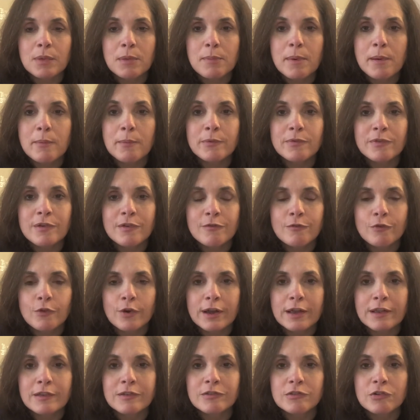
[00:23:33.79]
members, and
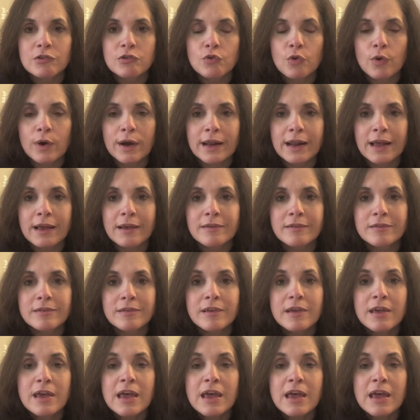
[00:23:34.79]
friends to join us